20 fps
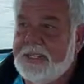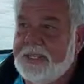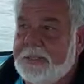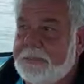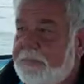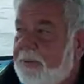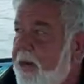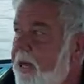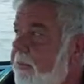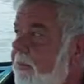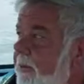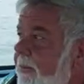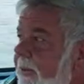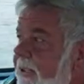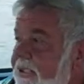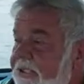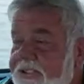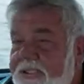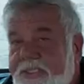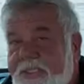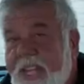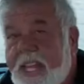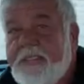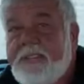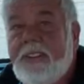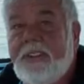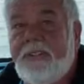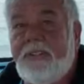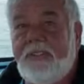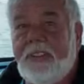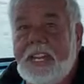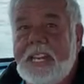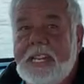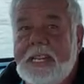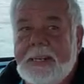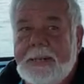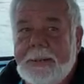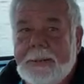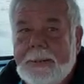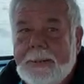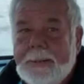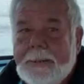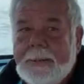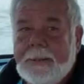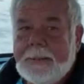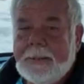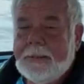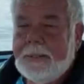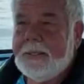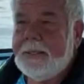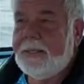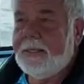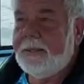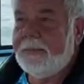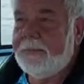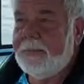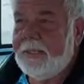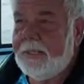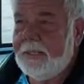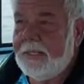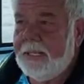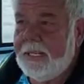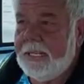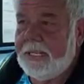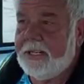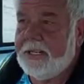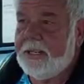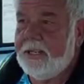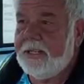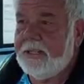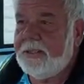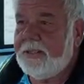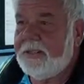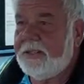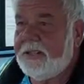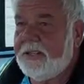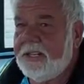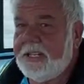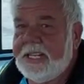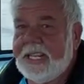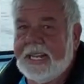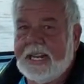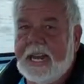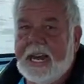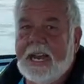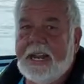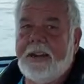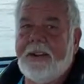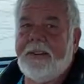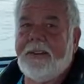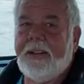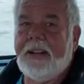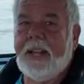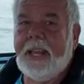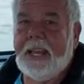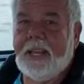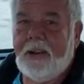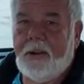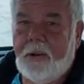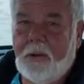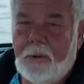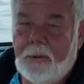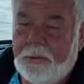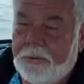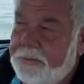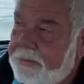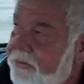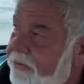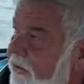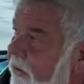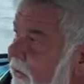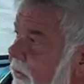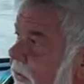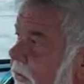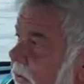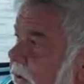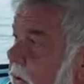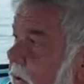is probably 7 feet. It could get higher than that on certain